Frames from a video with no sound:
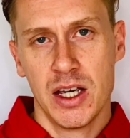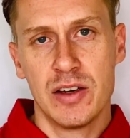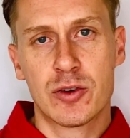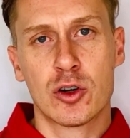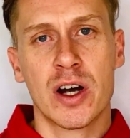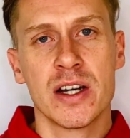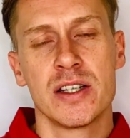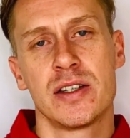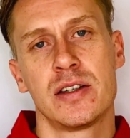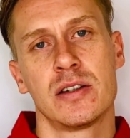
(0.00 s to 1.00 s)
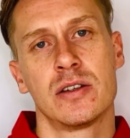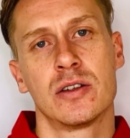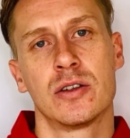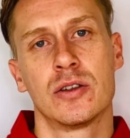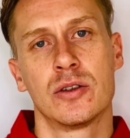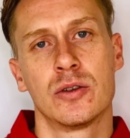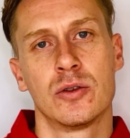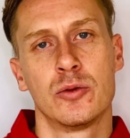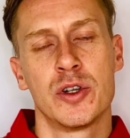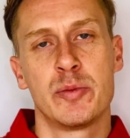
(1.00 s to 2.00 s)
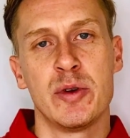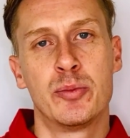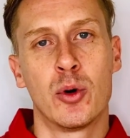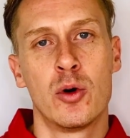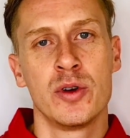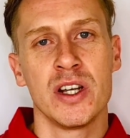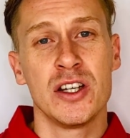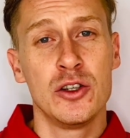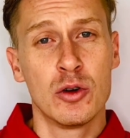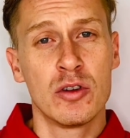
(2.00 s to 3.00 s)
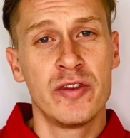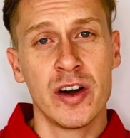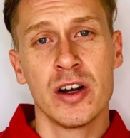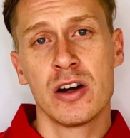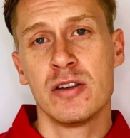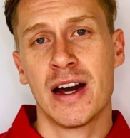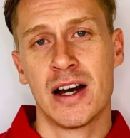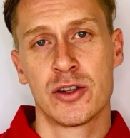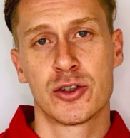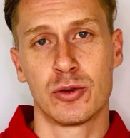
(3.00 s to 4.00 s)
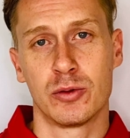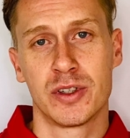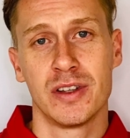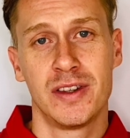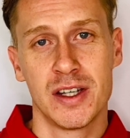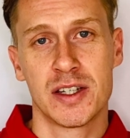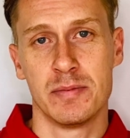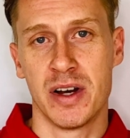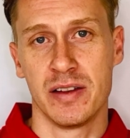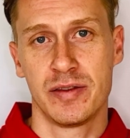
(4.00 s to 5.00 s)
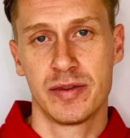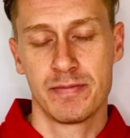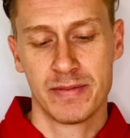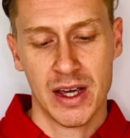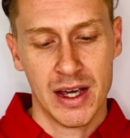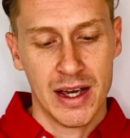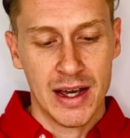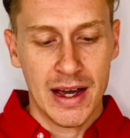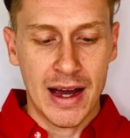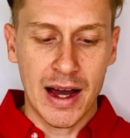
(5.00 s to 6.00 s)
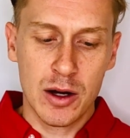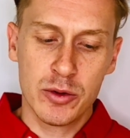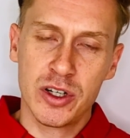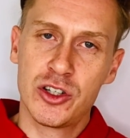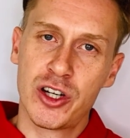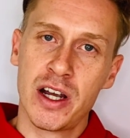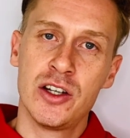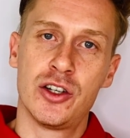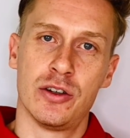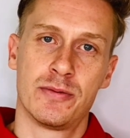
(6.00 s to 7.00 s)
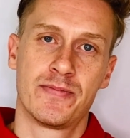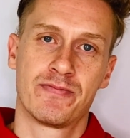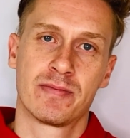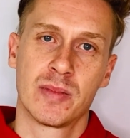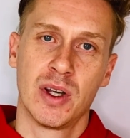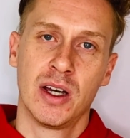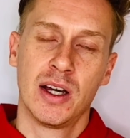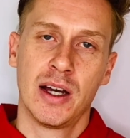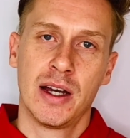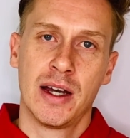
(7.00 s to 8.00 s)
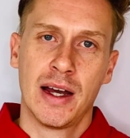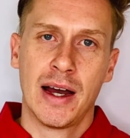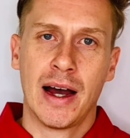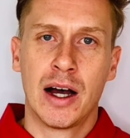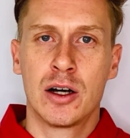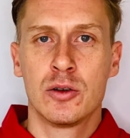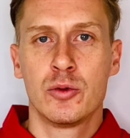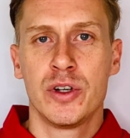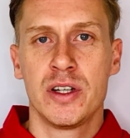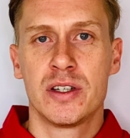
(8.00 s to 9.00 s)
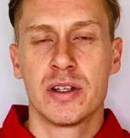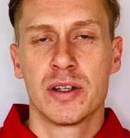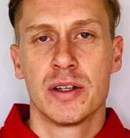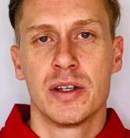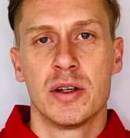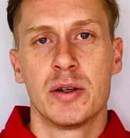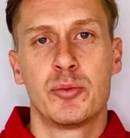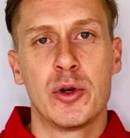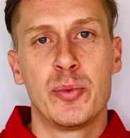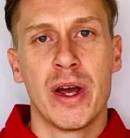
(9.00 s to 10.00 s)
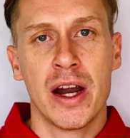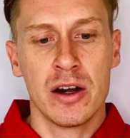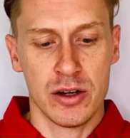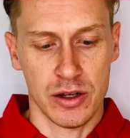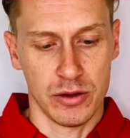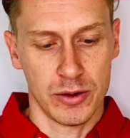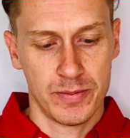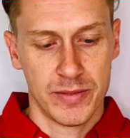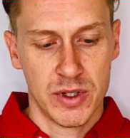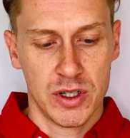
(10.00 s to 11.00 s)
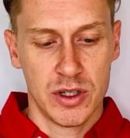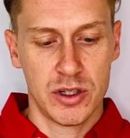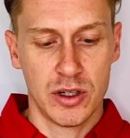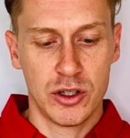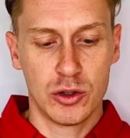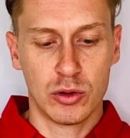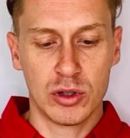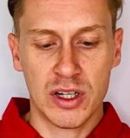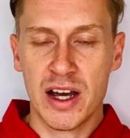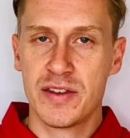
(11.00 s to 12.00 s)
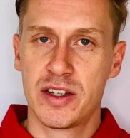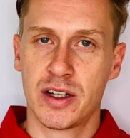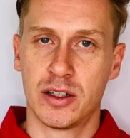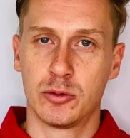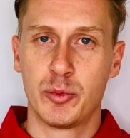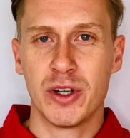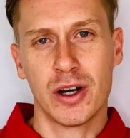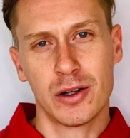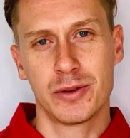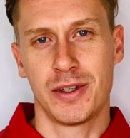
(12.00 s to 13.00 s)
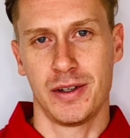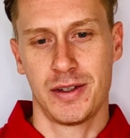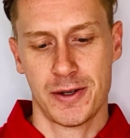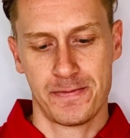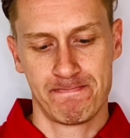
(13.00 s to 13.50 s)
If Christ were to be born in your very own household this month, how would it change you? How would it prepare you so that your lifestyle will be altered?